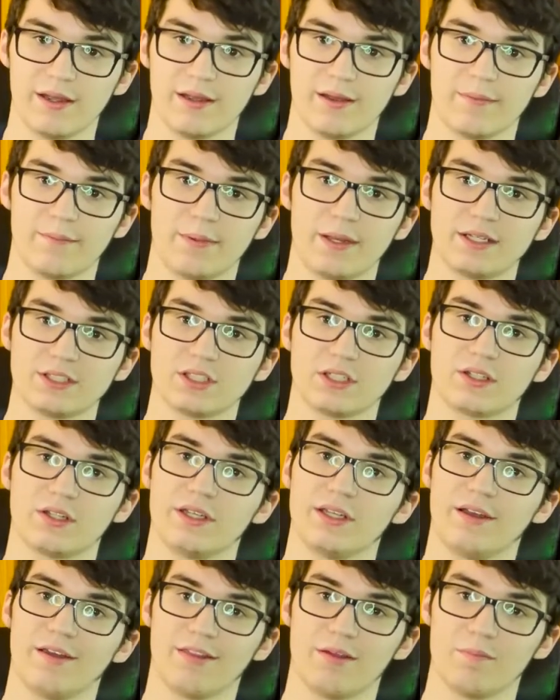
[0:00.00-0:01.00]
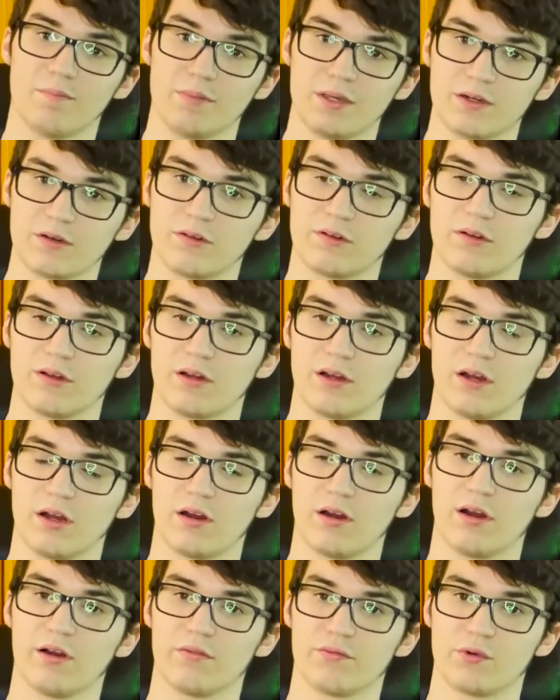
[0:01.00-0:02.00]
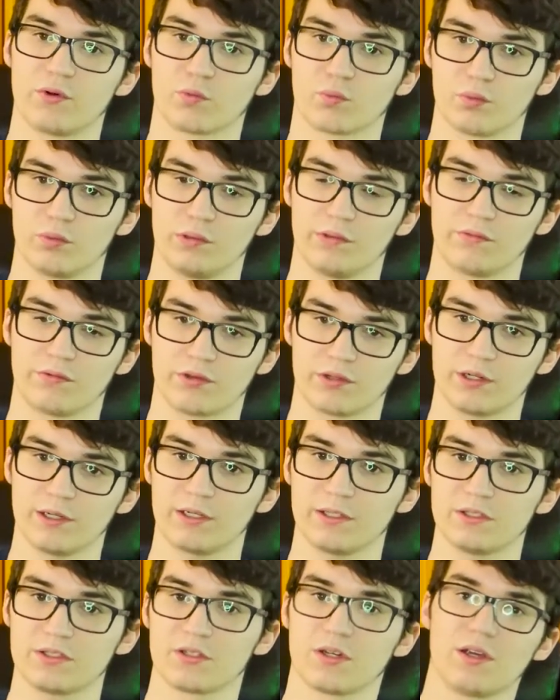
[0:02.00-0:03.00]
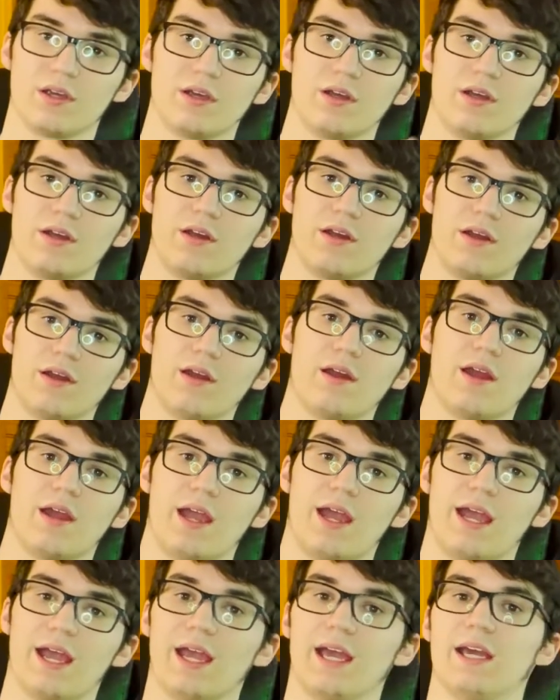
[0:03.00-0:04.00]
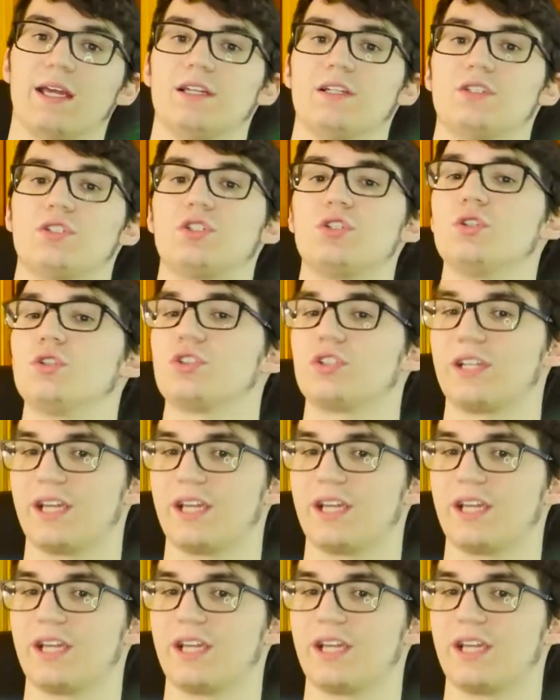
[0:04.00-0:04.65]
basically in the middle of your rule of thirds, and it's usually